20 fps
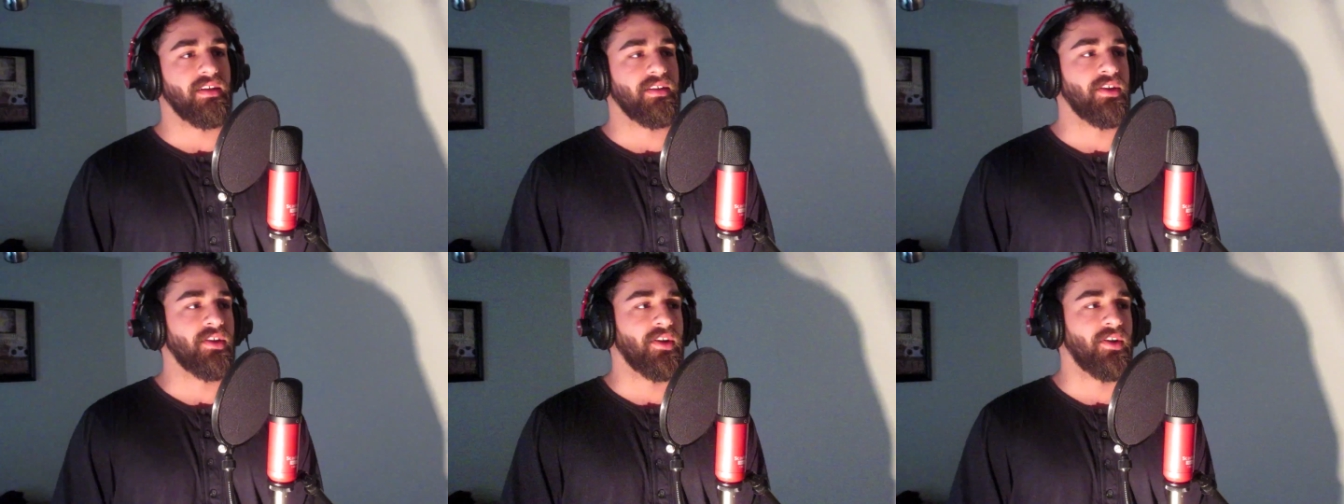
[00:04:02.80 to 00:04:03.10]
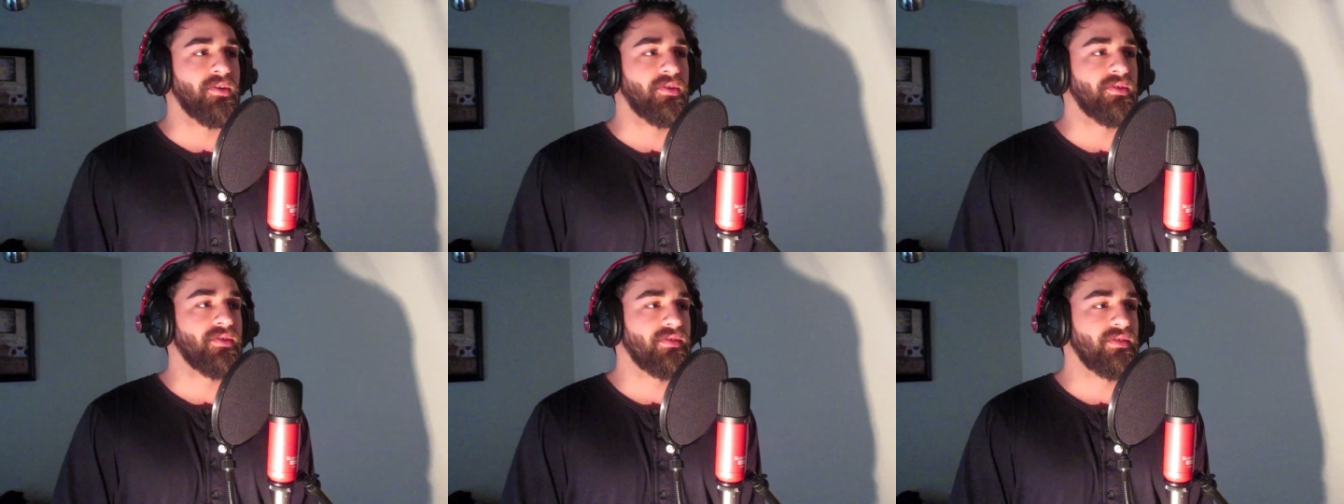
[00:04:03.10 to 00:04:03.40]
you
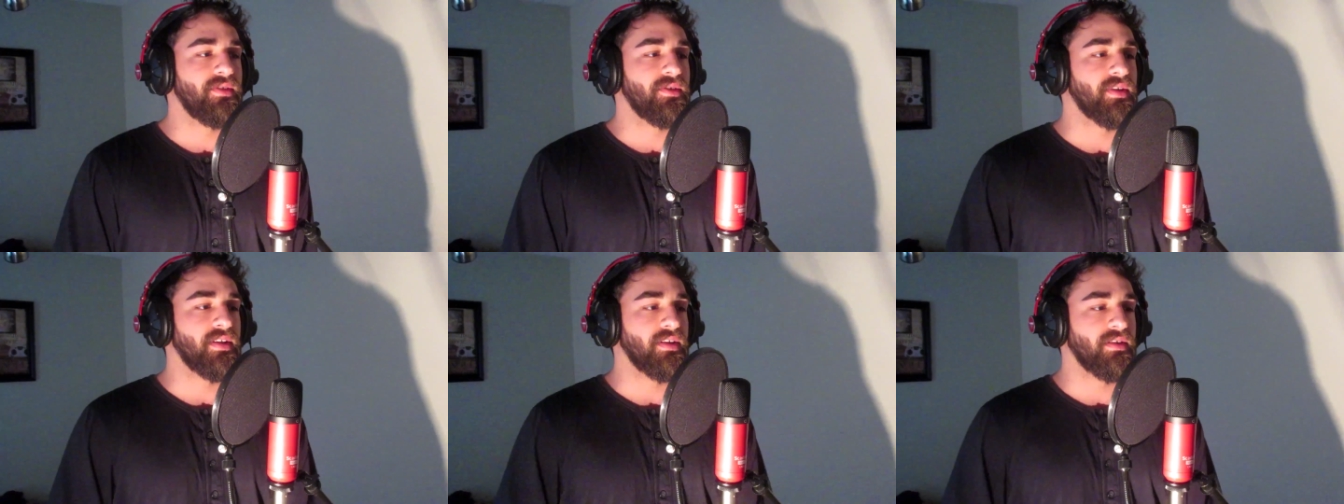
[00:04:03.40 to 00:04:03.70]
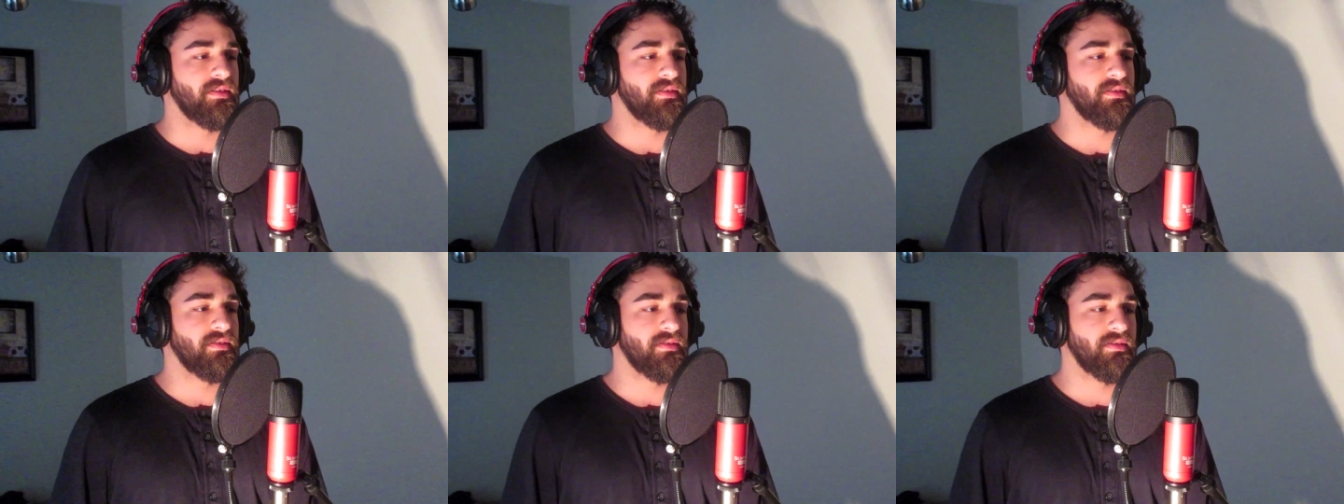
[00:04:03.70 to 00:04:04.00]
know, you
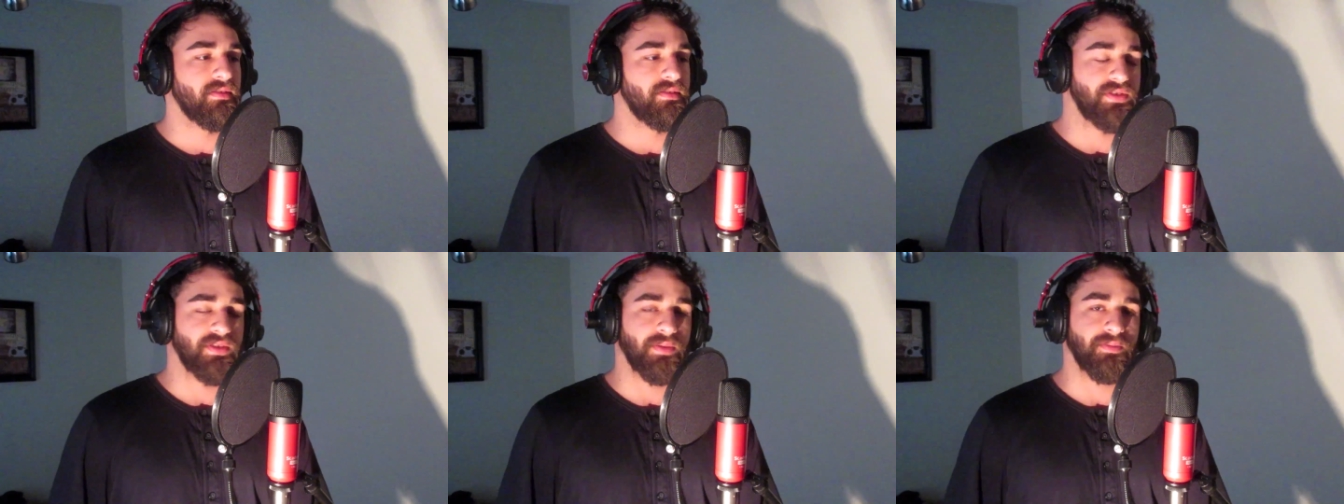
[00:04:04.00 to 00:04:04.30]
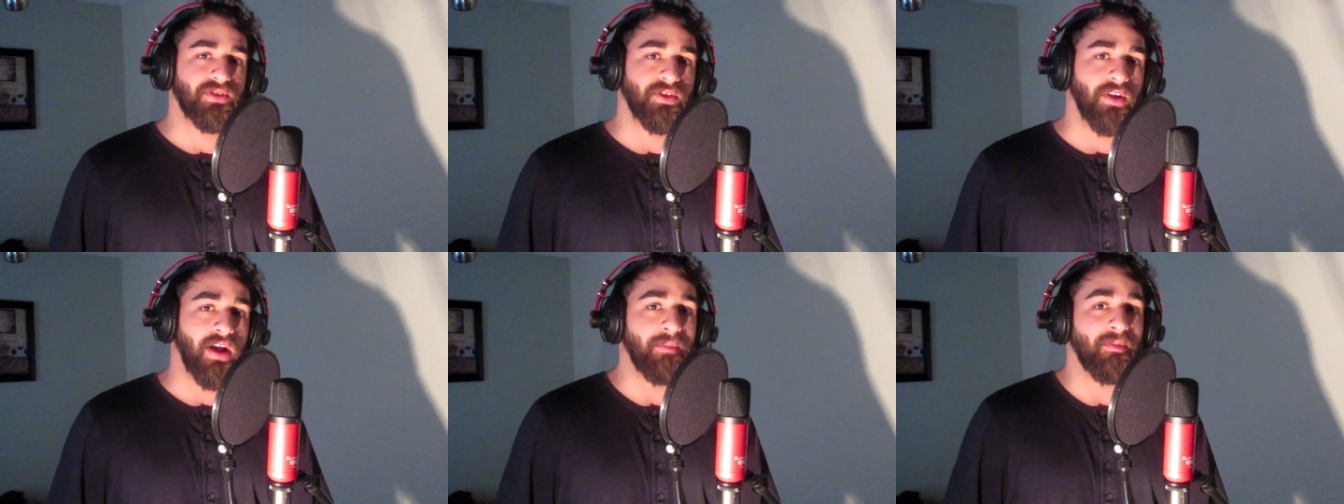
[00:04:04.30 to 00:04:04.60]
can
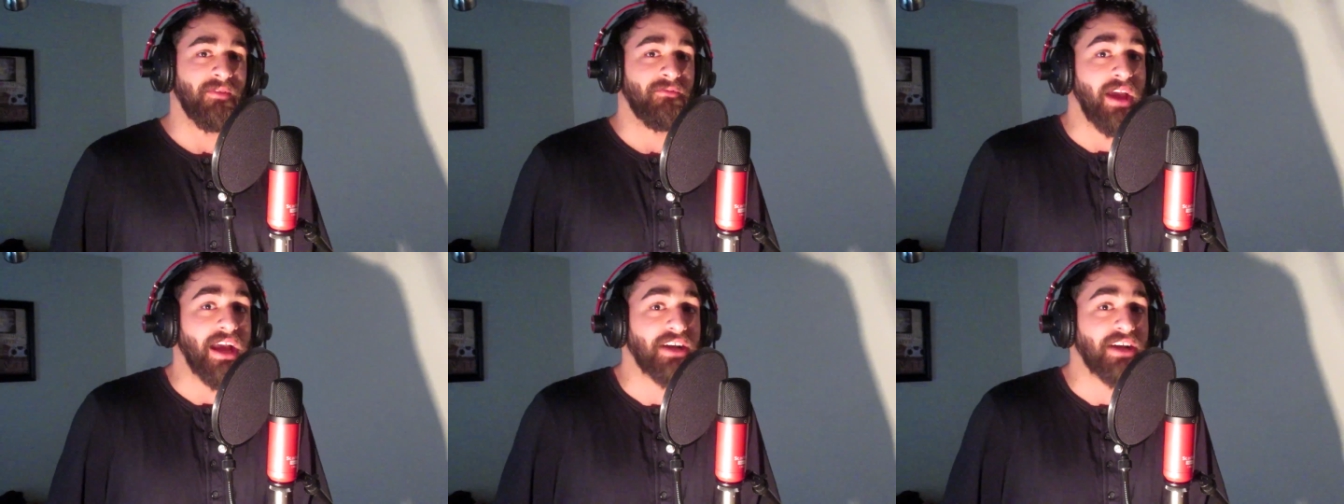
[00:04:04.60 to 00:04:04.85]
subscribe if you